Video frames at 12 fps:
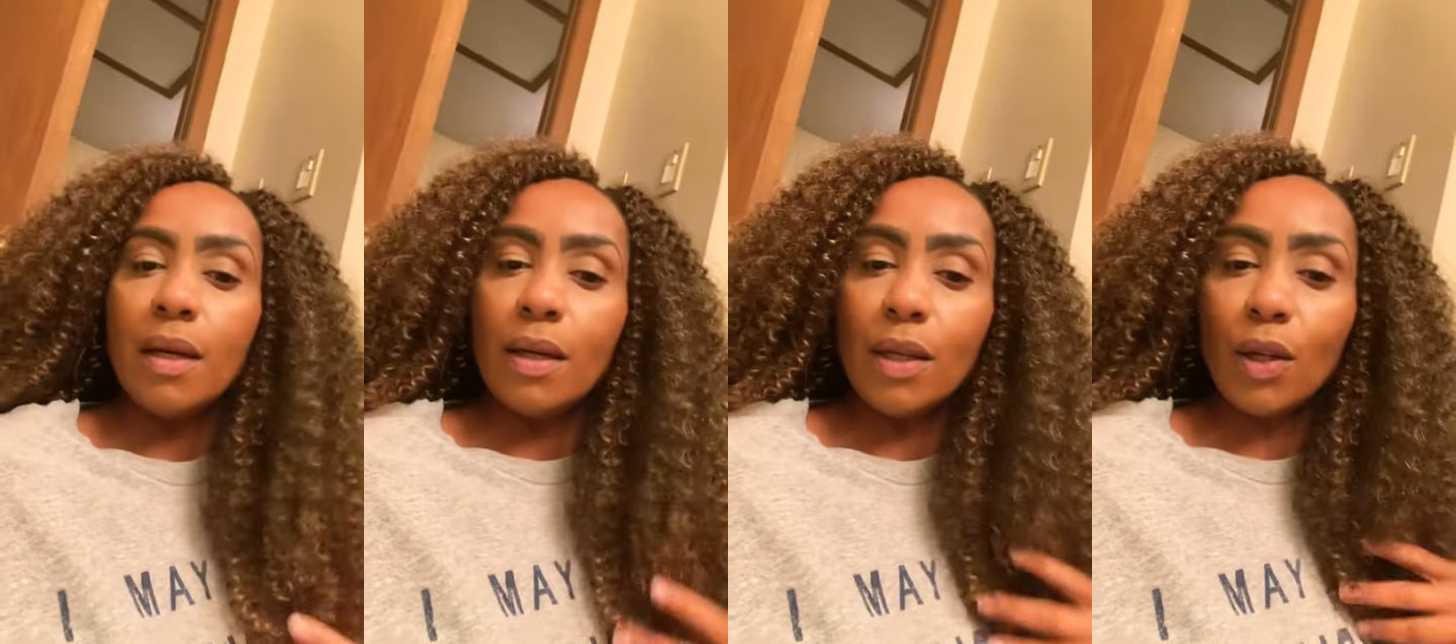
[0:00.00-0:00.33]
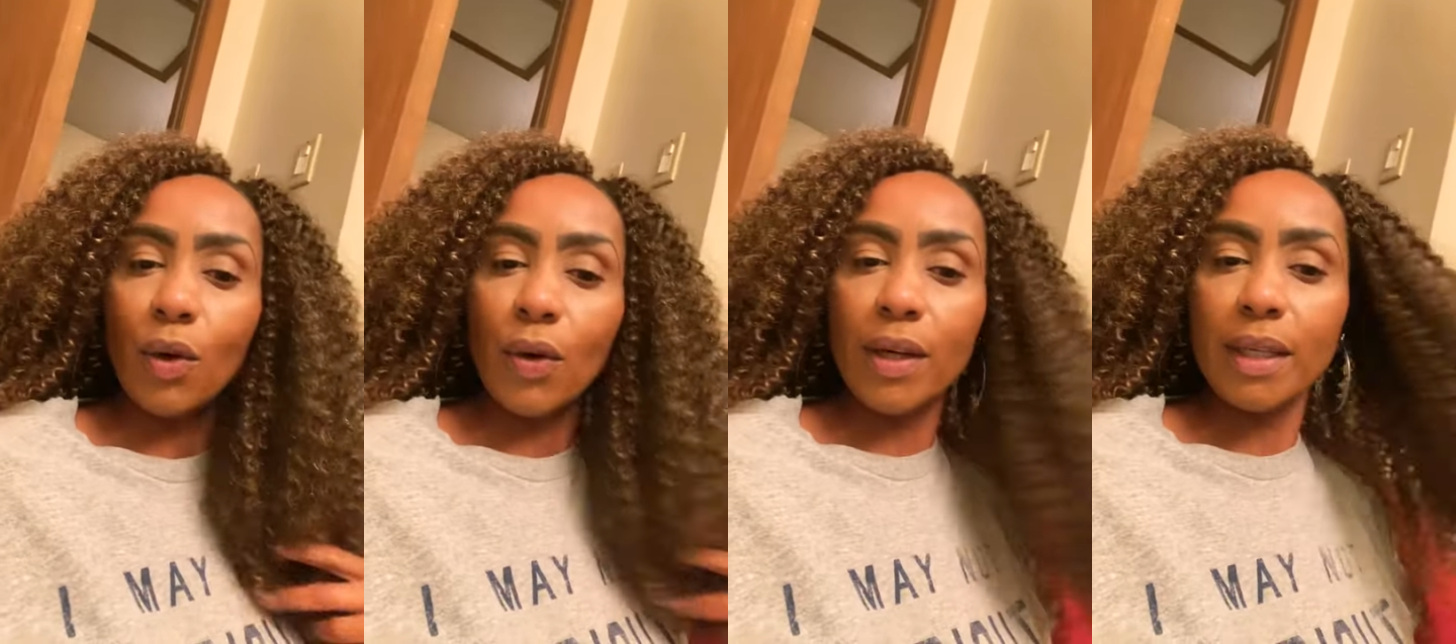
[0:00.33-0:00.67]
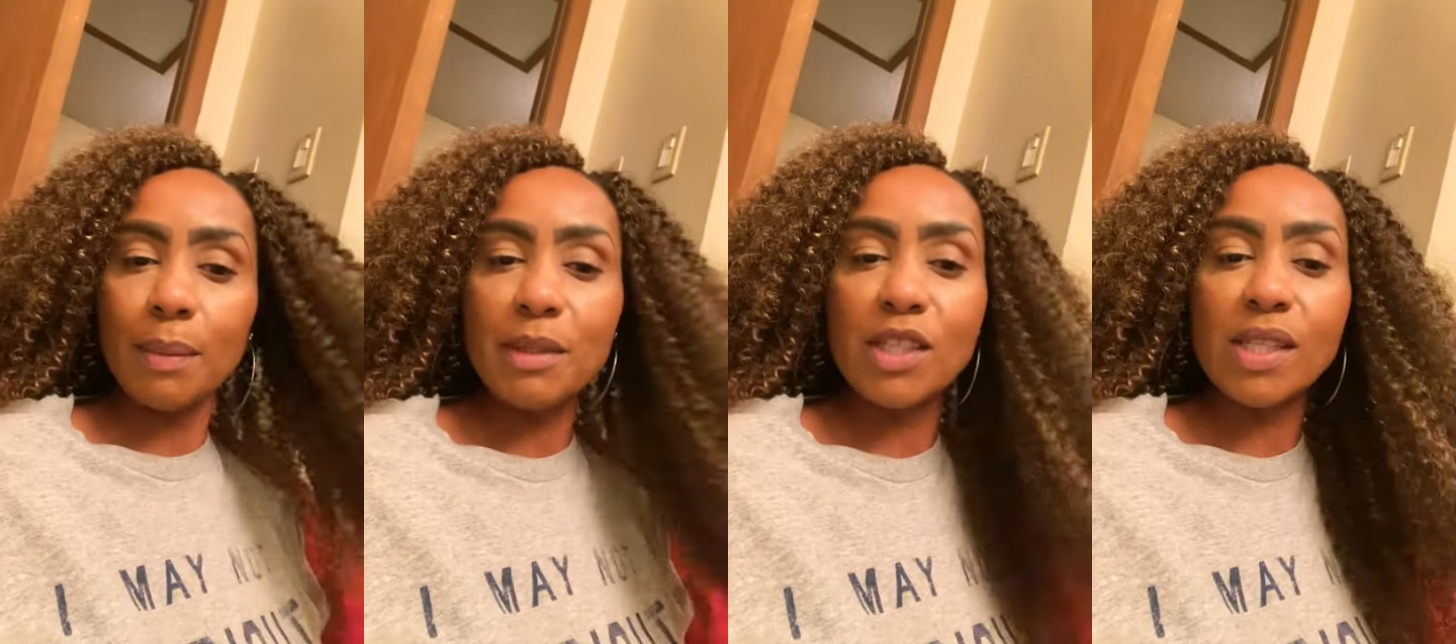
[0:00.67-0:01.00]
Lord, let
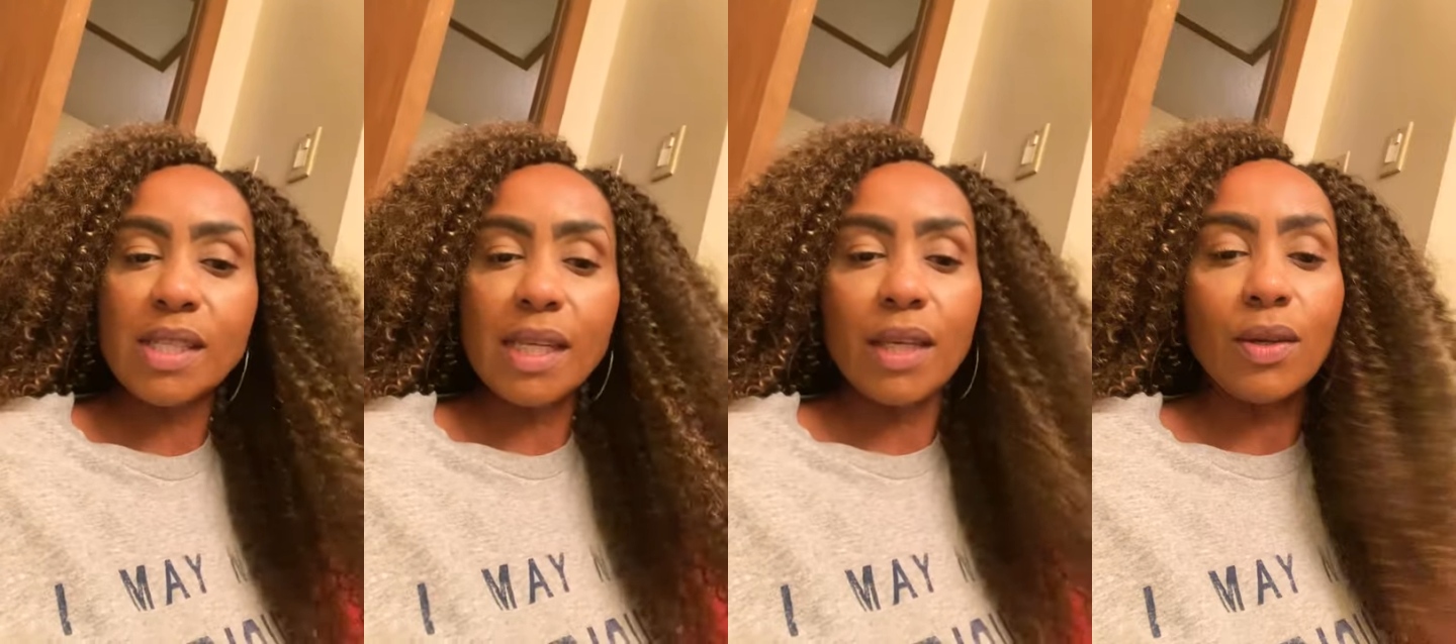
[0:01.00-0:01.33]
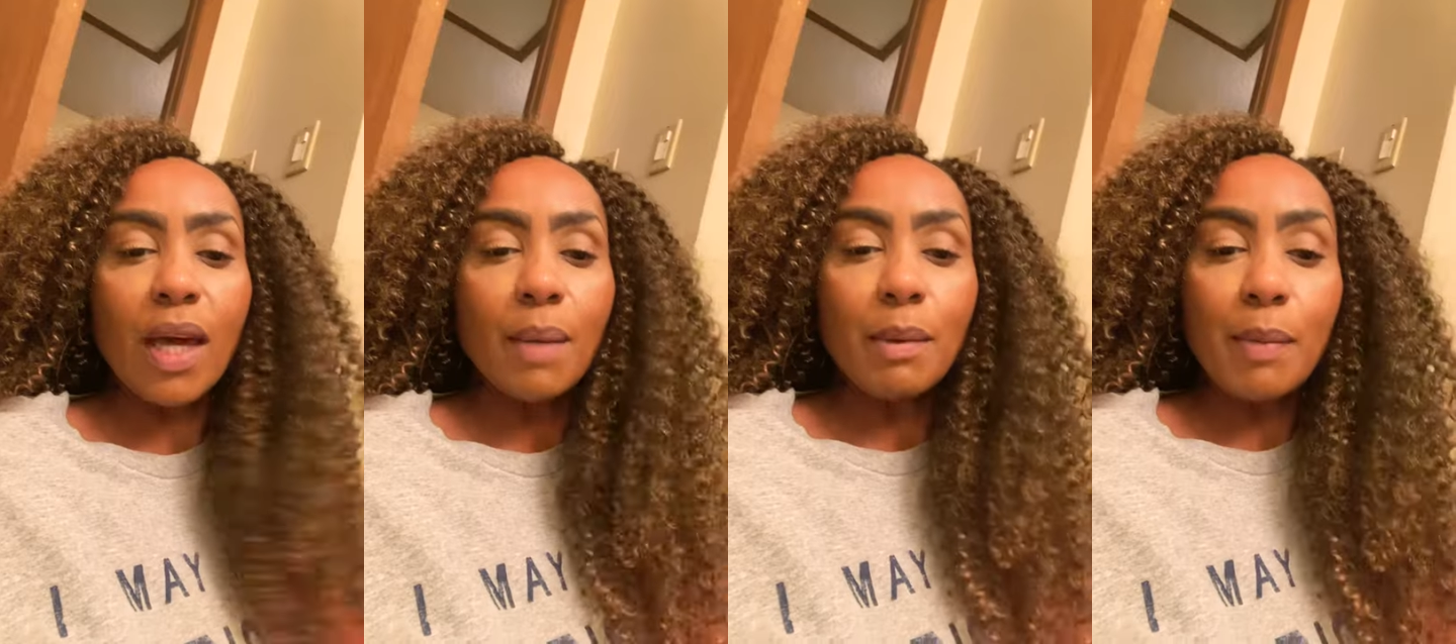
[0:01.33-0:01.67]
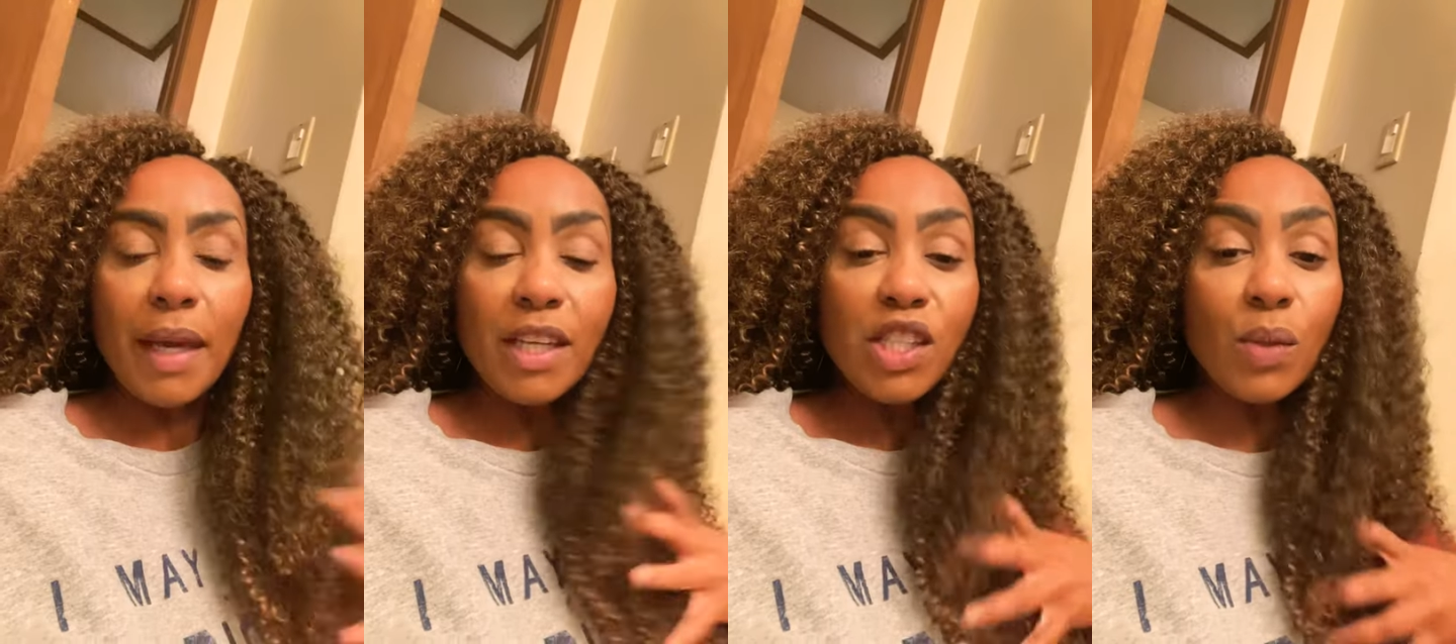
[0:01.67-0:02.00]
me just say, you gotta be
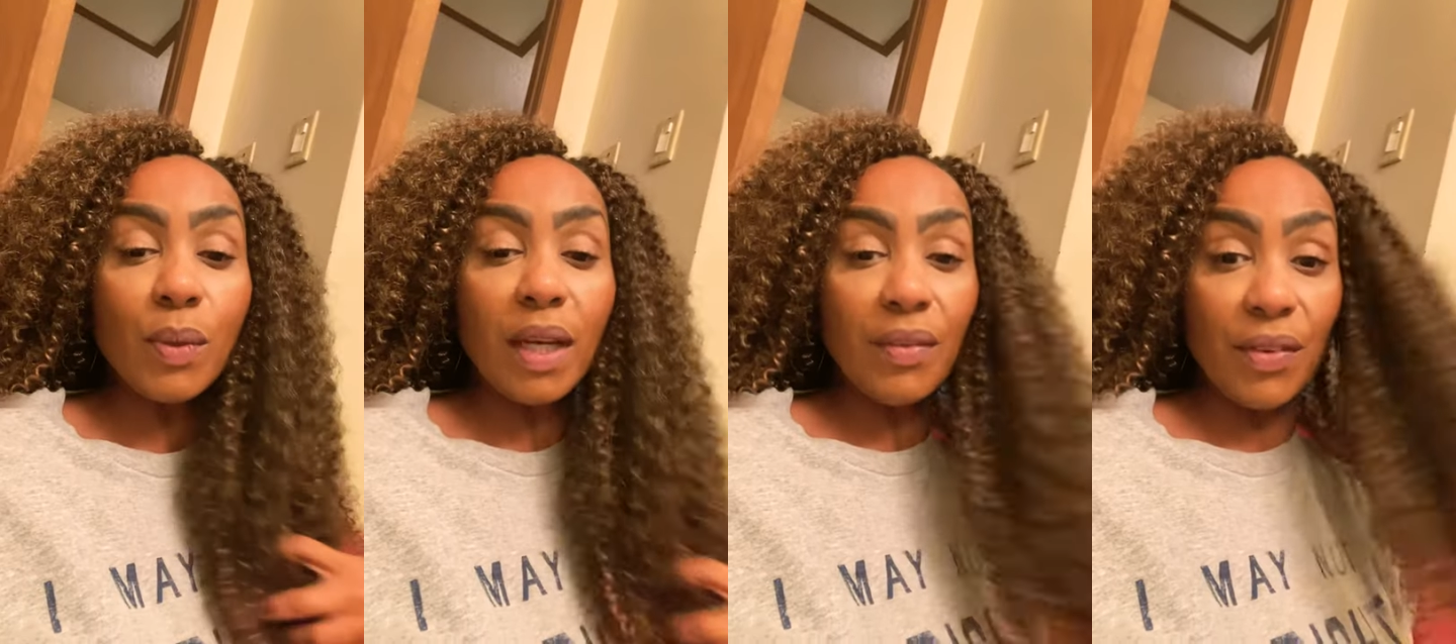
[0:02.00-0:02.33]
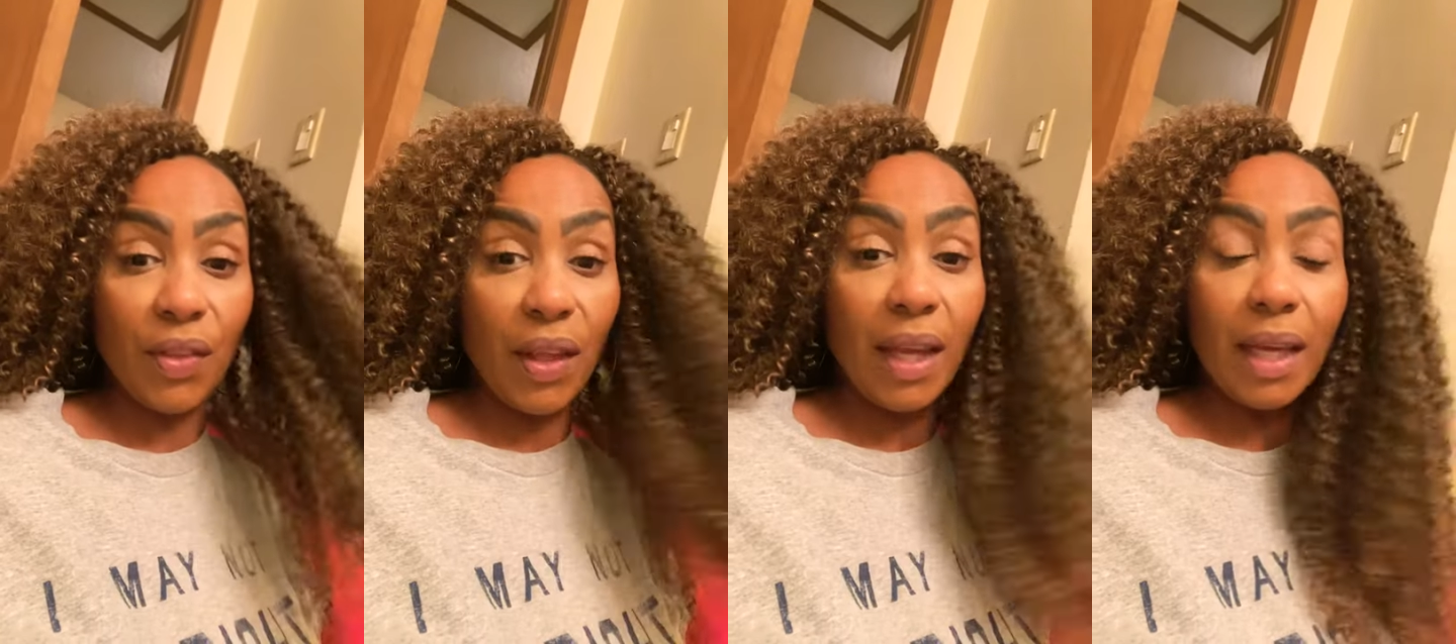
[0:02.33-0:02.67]
patient with everything,